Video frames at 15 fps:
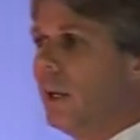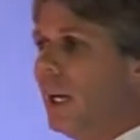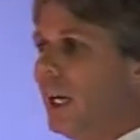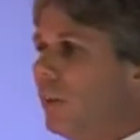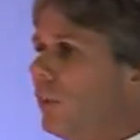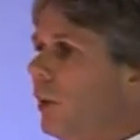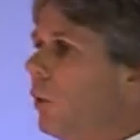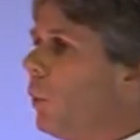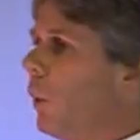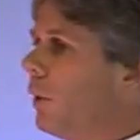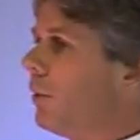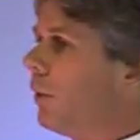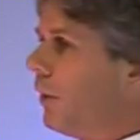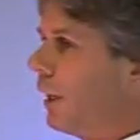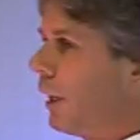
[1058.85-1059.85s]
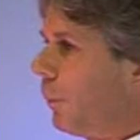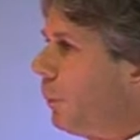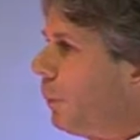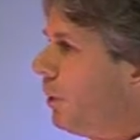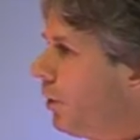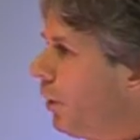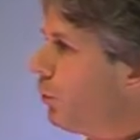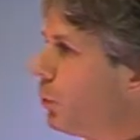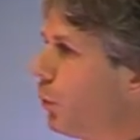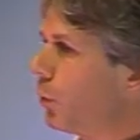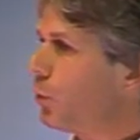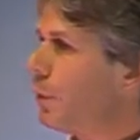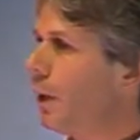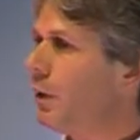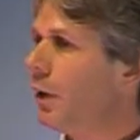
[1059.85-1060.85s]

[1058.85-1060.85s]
It's no wonder that the companies I've talked about